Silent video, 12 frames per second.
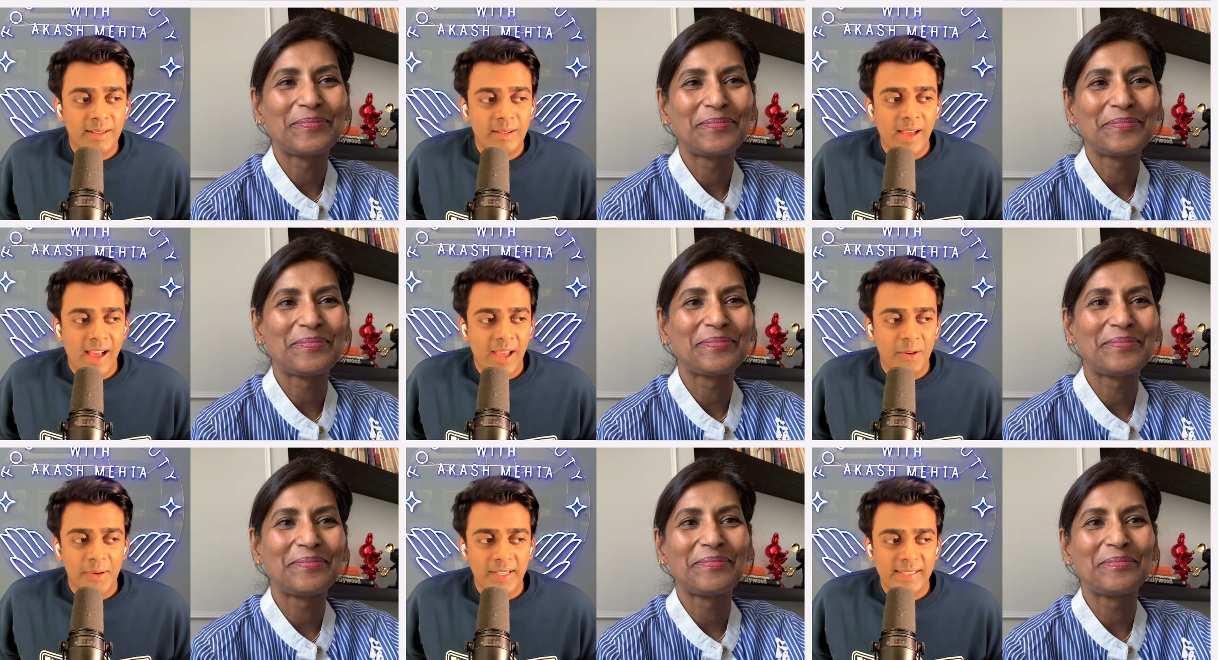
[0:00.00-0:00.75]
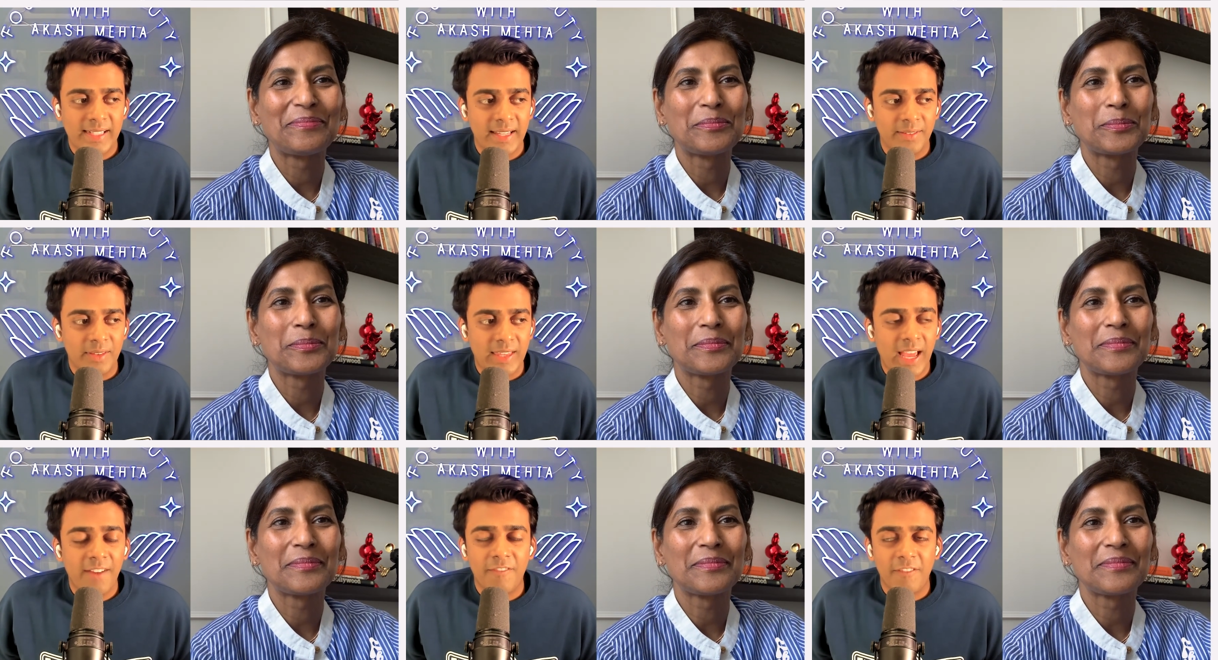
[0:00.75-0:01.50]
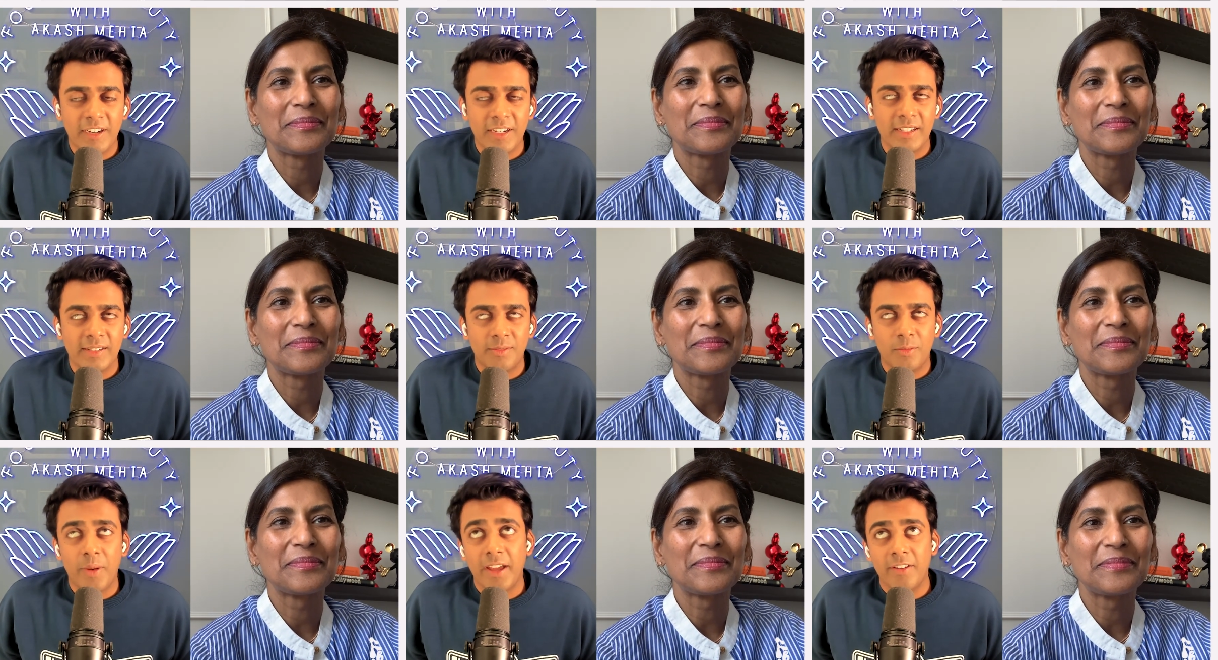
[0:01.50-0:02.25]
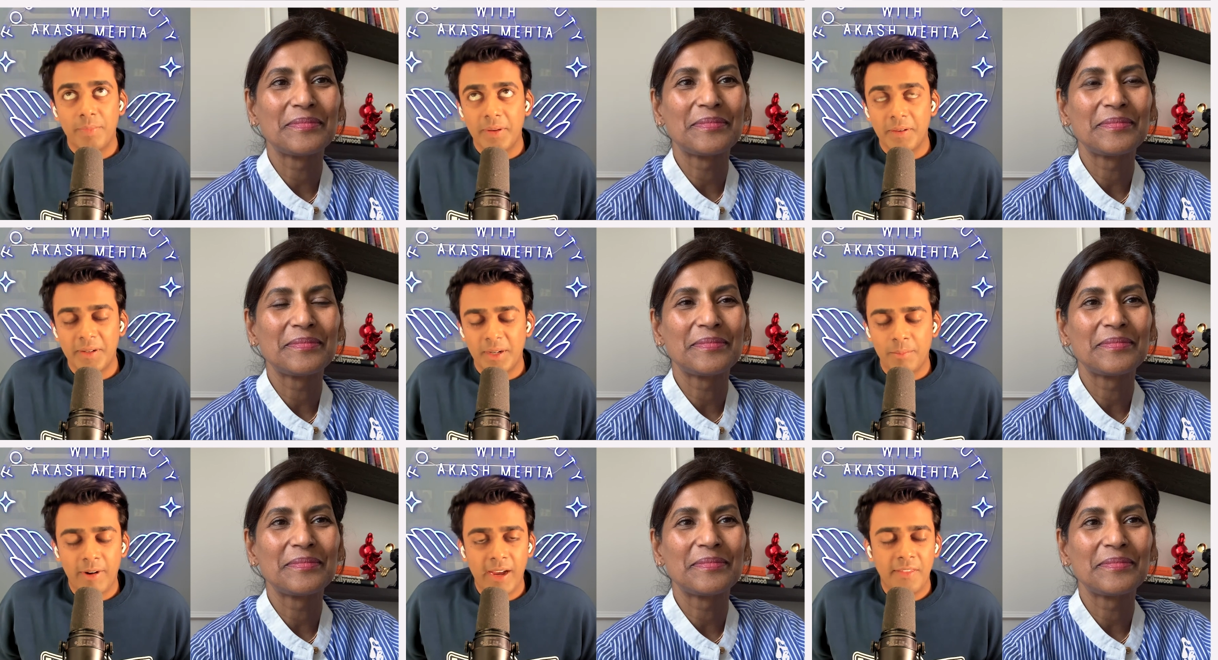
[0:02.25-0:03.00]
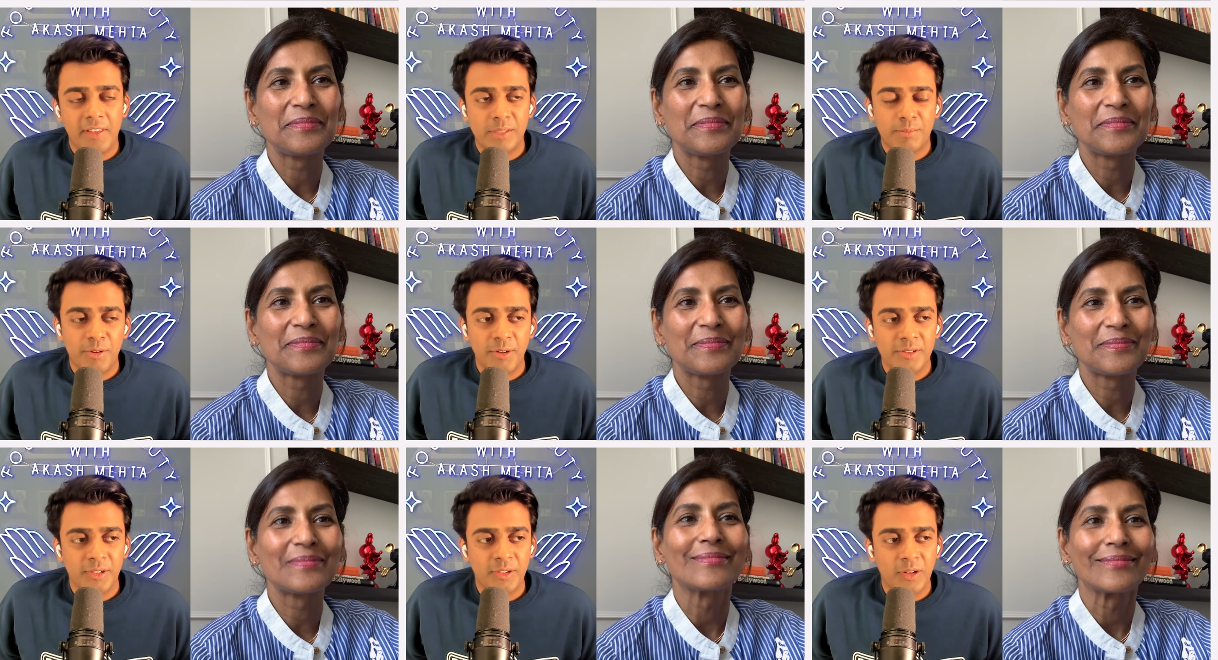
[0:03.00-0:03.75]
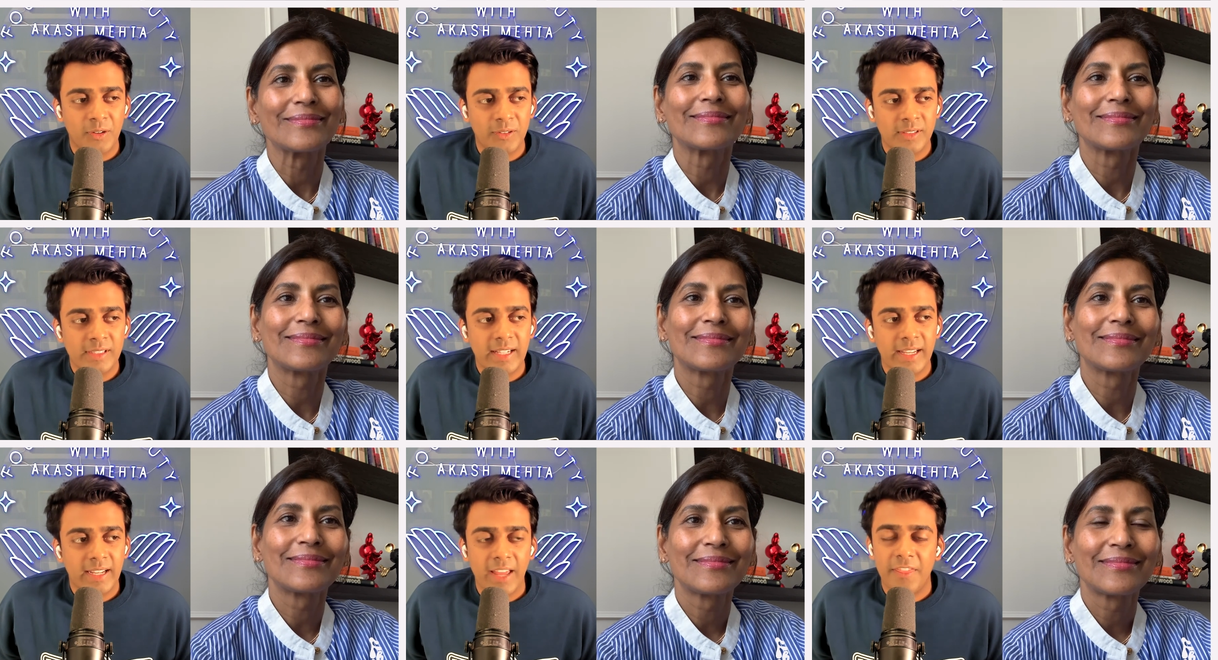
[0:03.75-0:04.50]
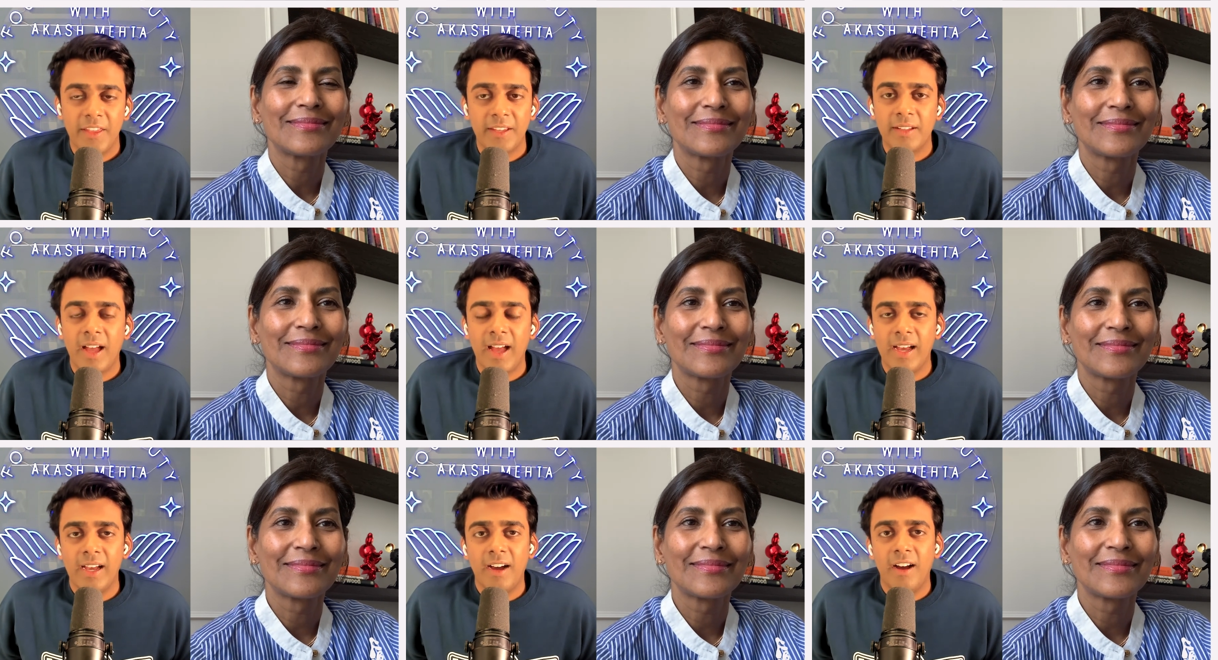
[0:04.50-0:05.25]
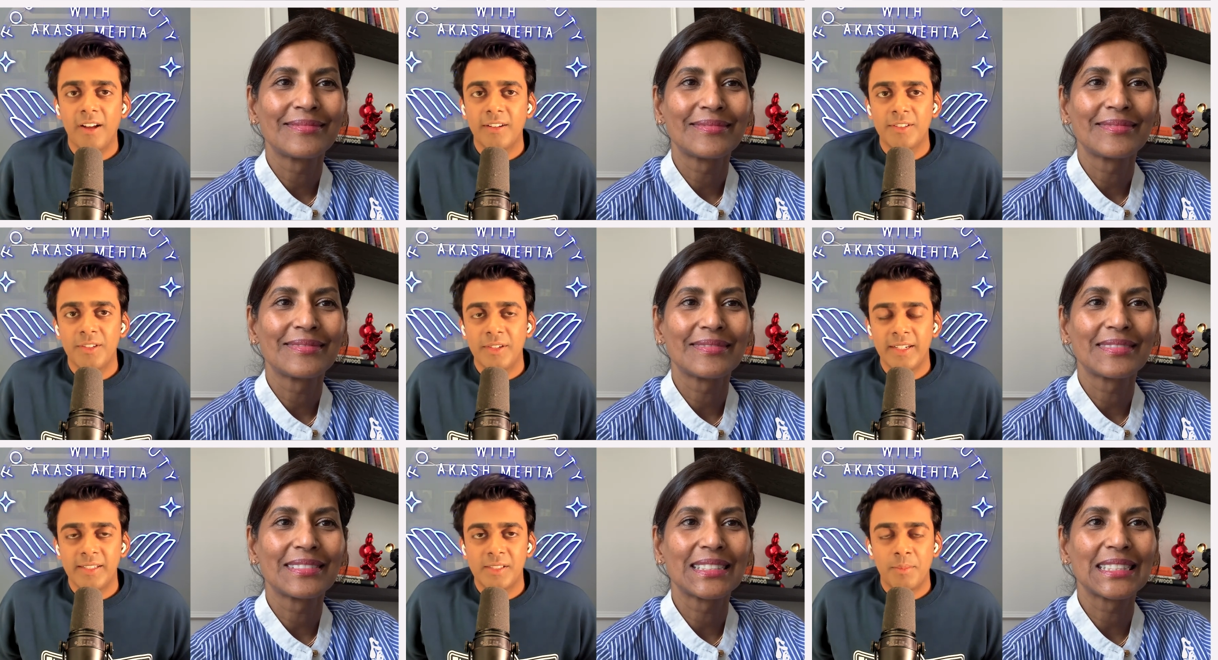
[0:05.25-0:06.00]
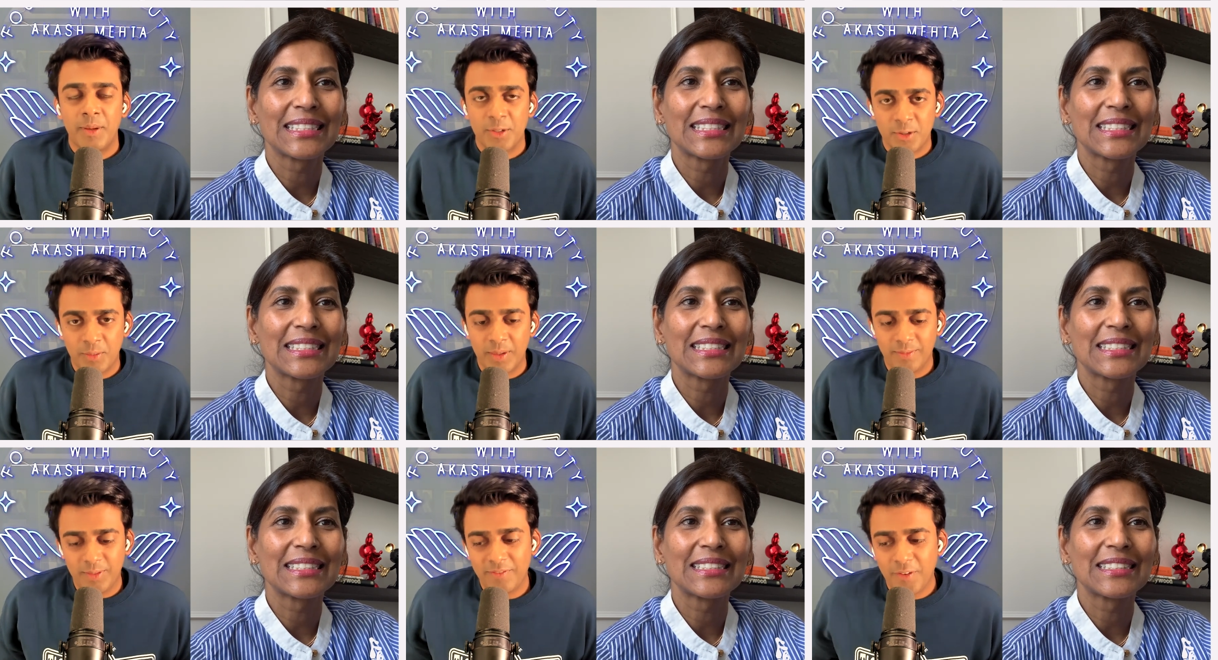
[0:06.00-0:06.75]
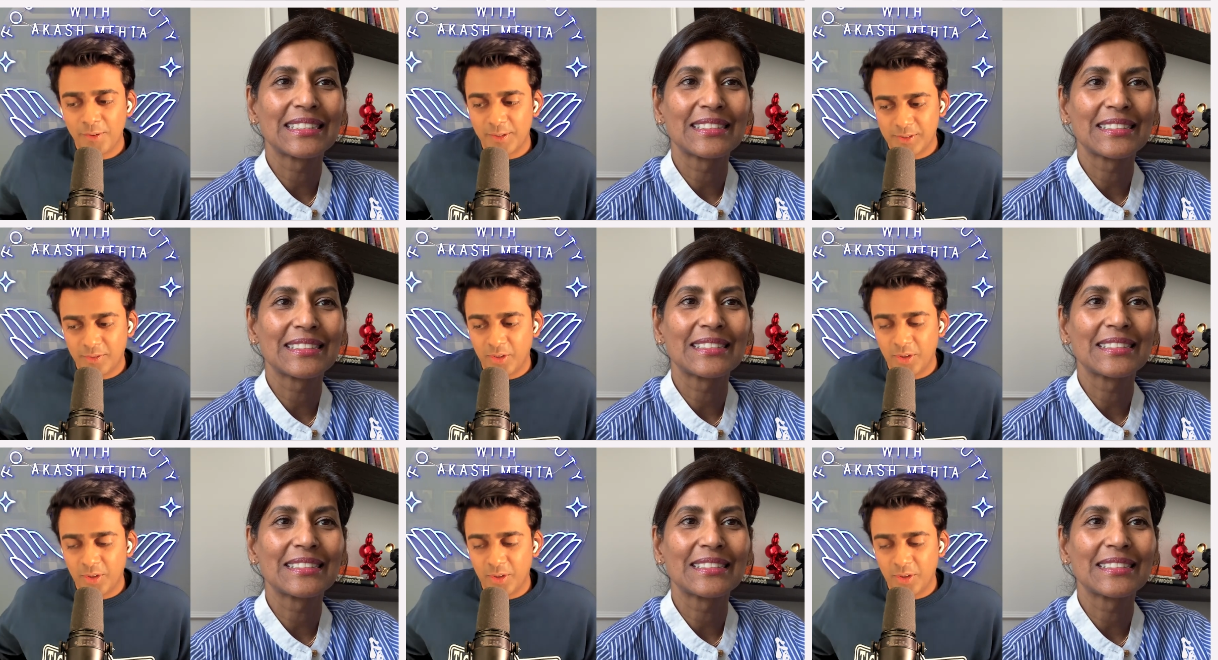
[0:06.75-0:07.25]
Speaker 1: I always say with every way of building a brand, there's pros and cons. Like I think our duty is to make sure we focus on the